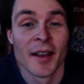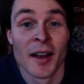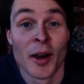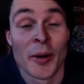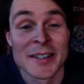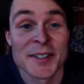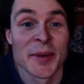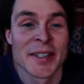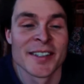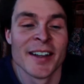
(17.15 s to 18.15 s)
I'll ask the
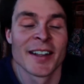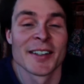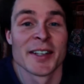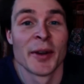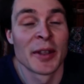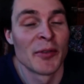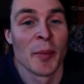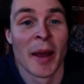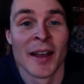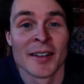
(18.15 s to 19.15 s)
question in English, then I'll give you
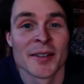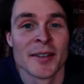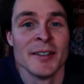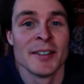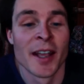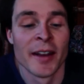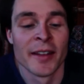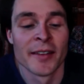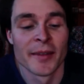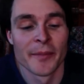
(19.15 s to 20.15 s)
my answer in
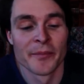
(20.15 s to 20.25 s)
Chinese.